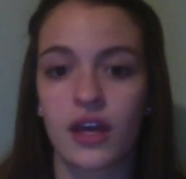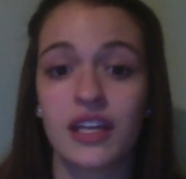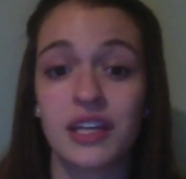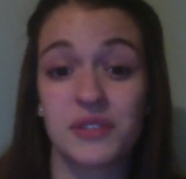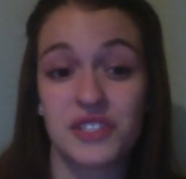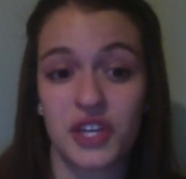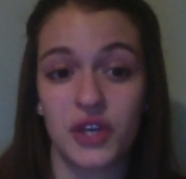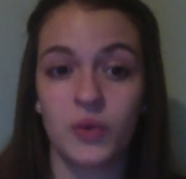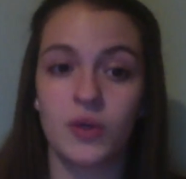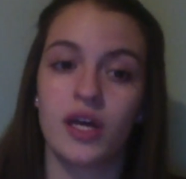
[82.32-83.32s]
Number
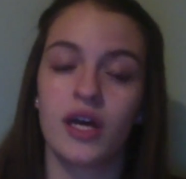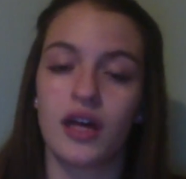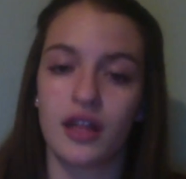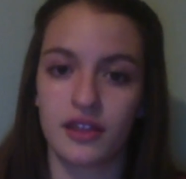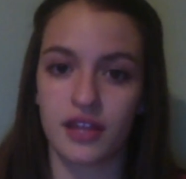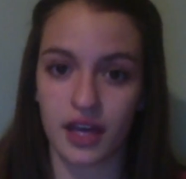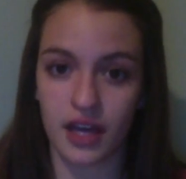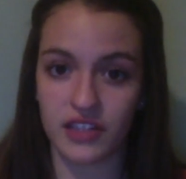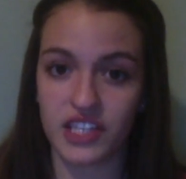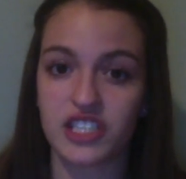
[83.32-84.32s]
2,
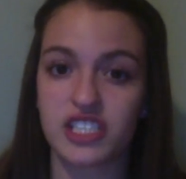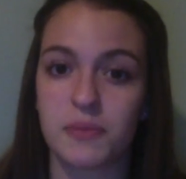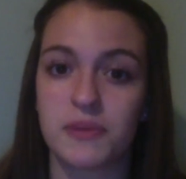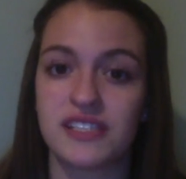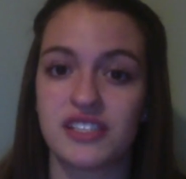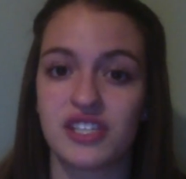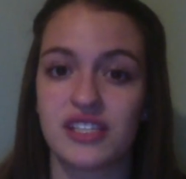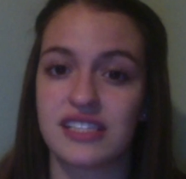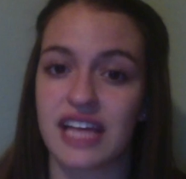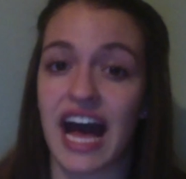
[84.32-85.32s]
the leadership
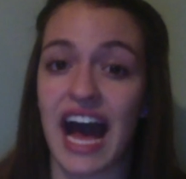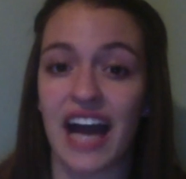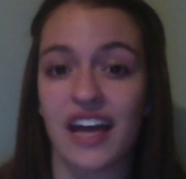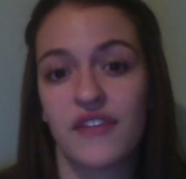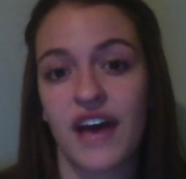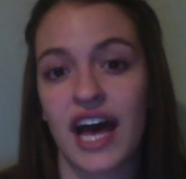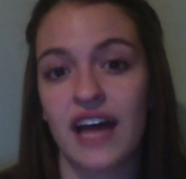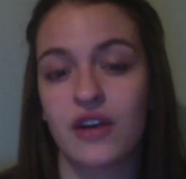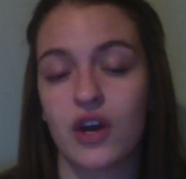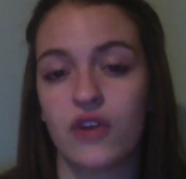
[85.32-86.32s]
positions that I have
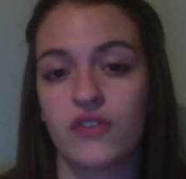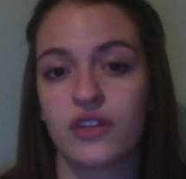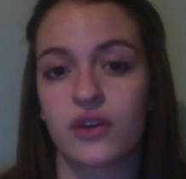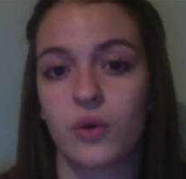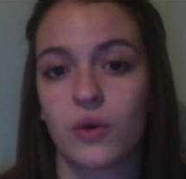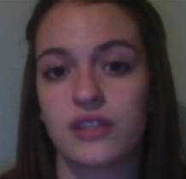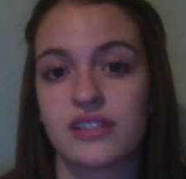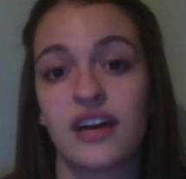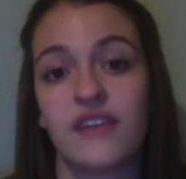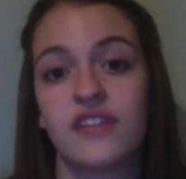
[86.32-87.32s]
had over the
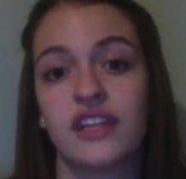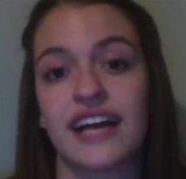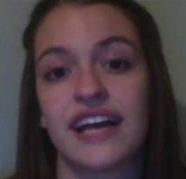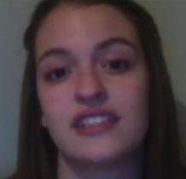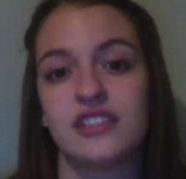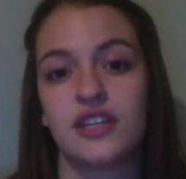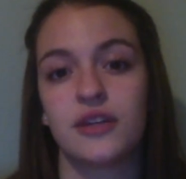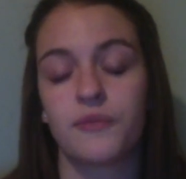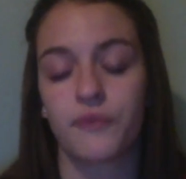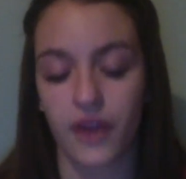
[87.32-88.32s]
course of the last year
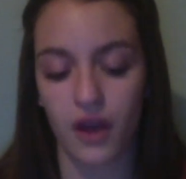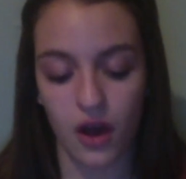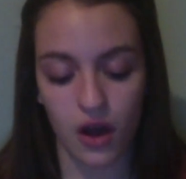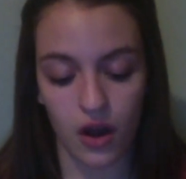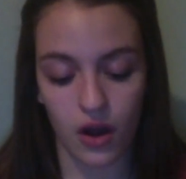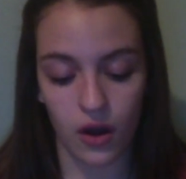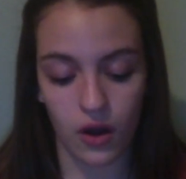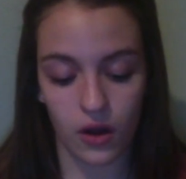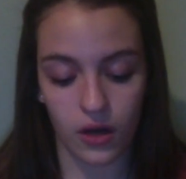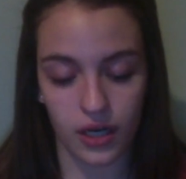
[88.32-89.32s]

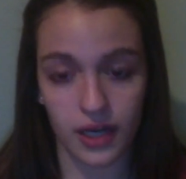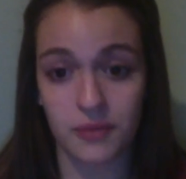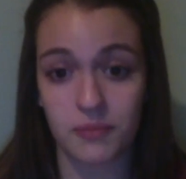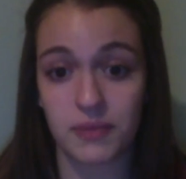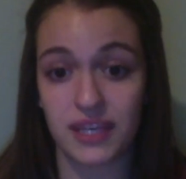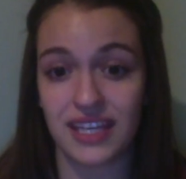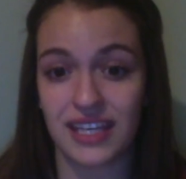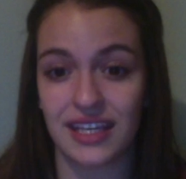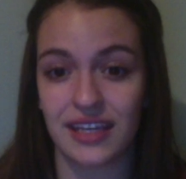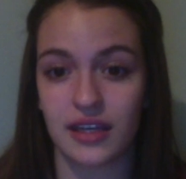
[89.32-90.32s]
are
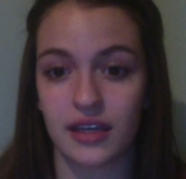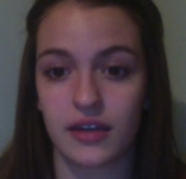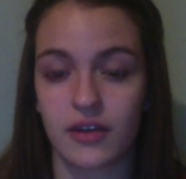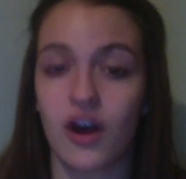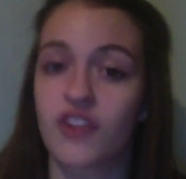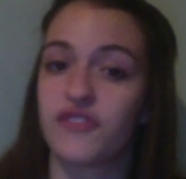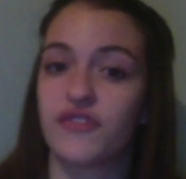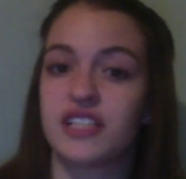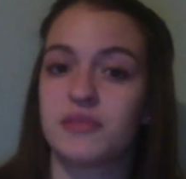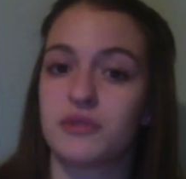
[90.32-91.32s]
being on the
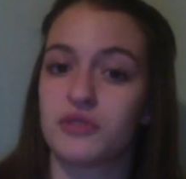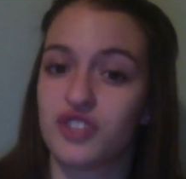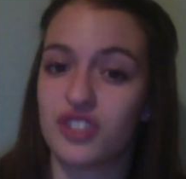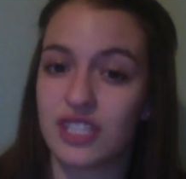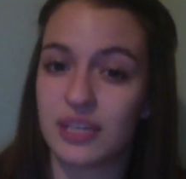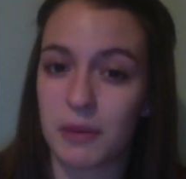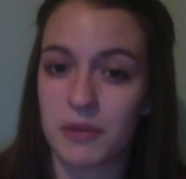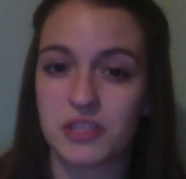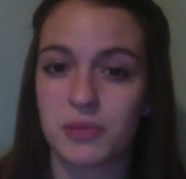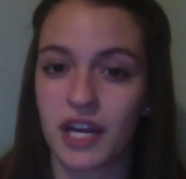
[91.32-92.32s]
freshman retreat team at
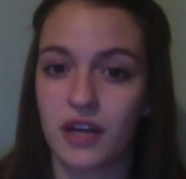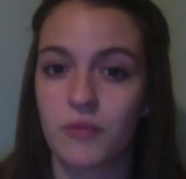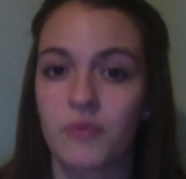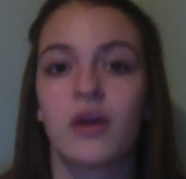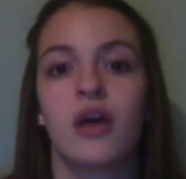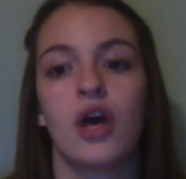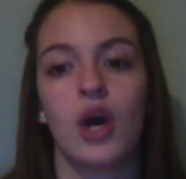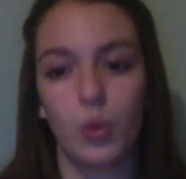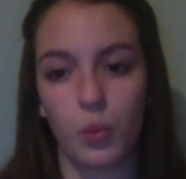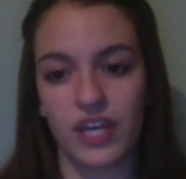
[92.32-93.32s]
Bishop Carroll,
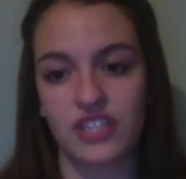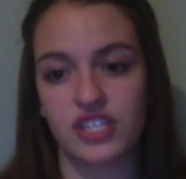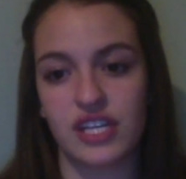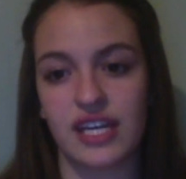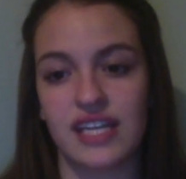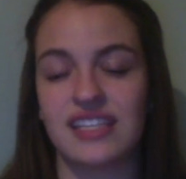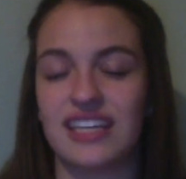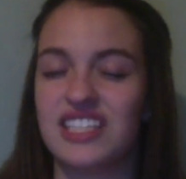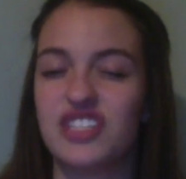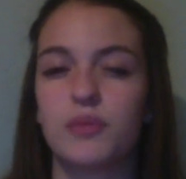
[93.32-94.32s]
which is a
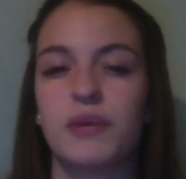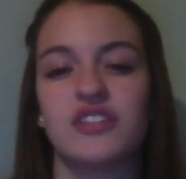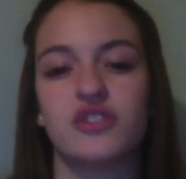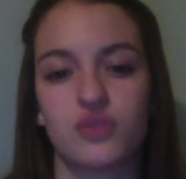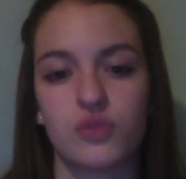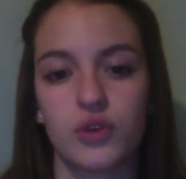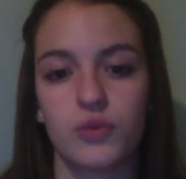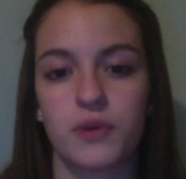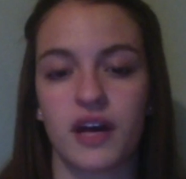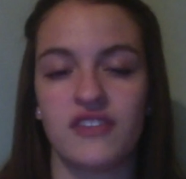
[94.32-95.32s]
teacher-picked
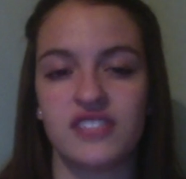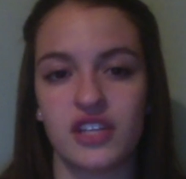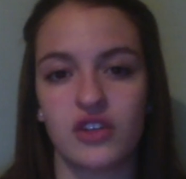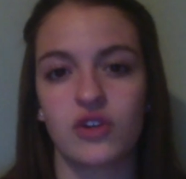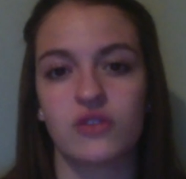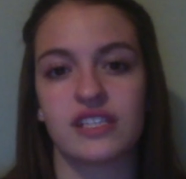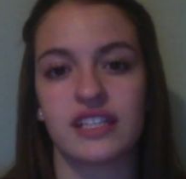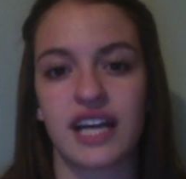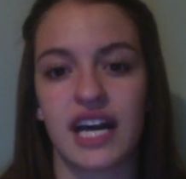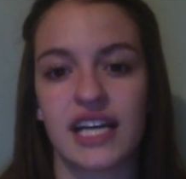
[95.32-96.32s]
group of senior girls
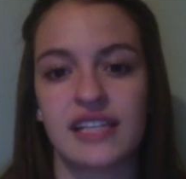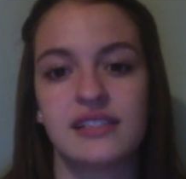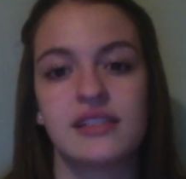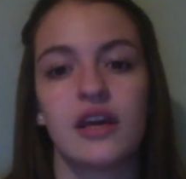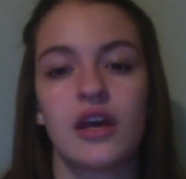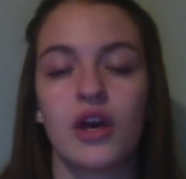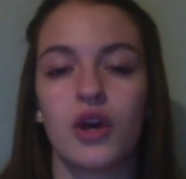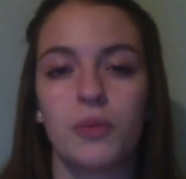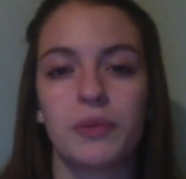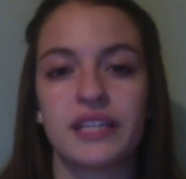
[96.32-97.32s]
and guys
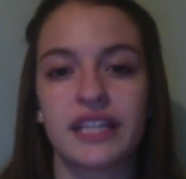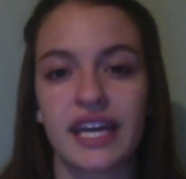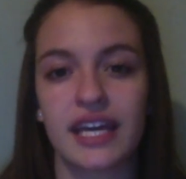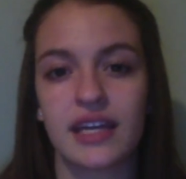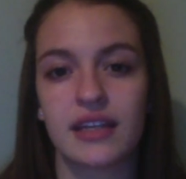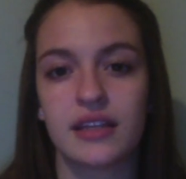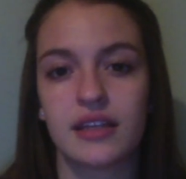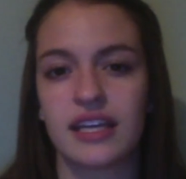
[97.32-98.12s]
who plan